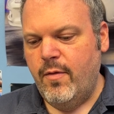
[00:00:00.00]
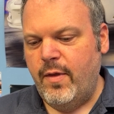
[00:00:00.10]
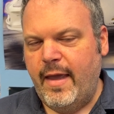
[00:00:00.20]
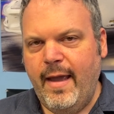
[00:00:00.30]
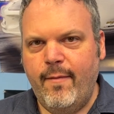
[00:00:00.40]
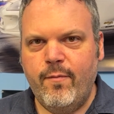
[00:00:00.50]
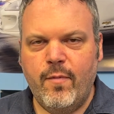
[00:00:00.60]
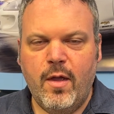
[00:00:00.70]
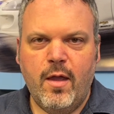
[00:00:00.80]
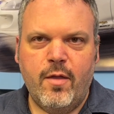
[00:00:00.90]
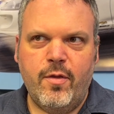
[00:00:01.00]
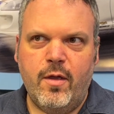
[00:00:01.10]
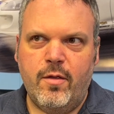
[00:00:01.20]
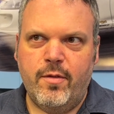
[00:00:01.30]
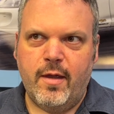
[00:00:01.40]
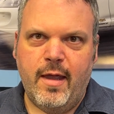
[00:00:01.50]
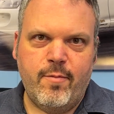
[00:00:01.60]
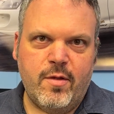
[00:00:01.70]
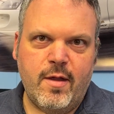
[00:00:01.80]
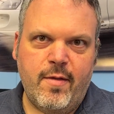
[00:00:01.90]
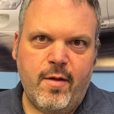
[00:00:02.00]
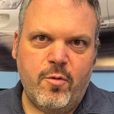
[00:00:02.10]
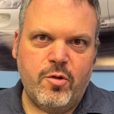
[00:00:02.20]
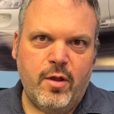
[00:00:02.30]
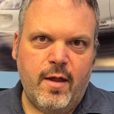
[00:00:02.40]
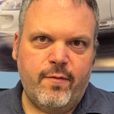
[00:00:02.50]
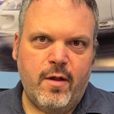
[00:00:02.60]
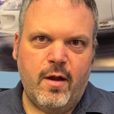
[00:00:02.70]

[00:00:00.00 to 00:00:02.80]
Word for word: the cam doesn't have that much lift.